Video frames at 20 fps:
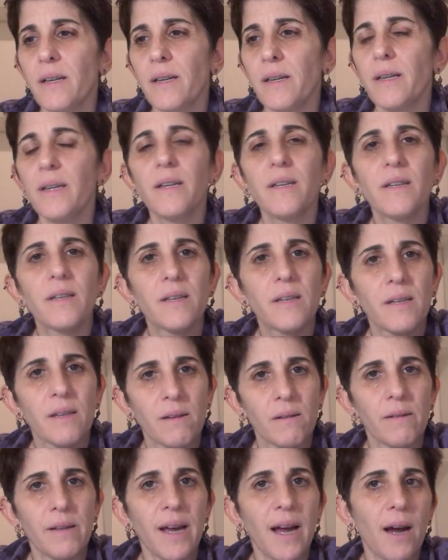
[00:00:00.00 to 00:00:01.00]
is
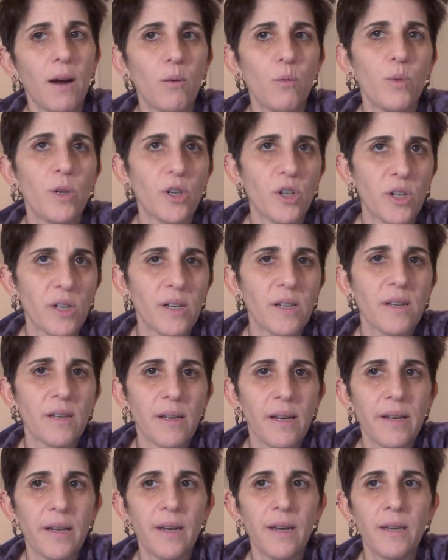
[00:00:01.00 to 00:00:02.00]
that which is
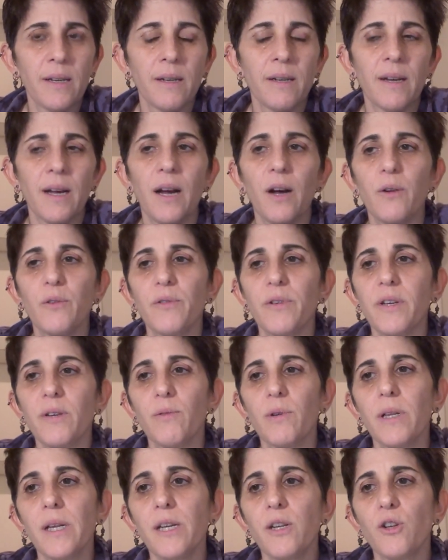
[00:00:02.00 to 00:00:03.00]
a healthy
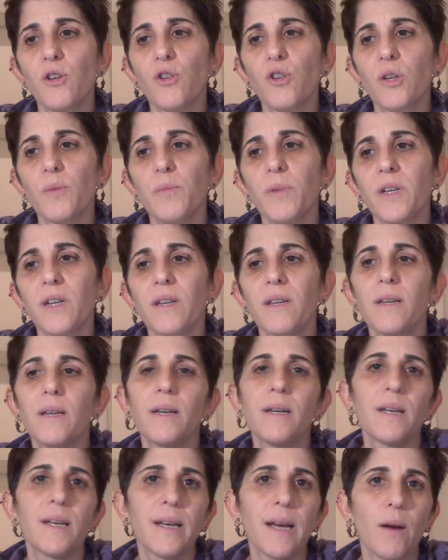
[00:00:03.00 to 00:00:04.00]
relationship because they
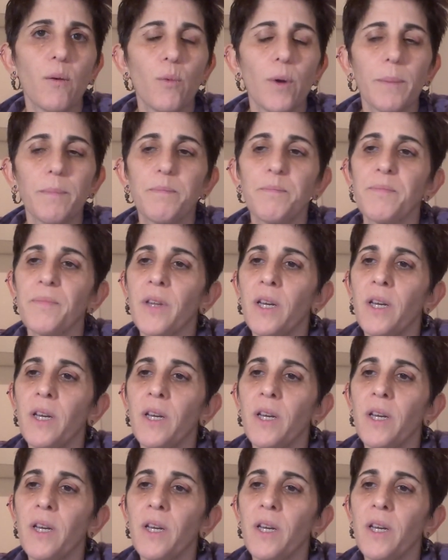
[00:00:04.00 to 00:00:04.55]
didn't get one.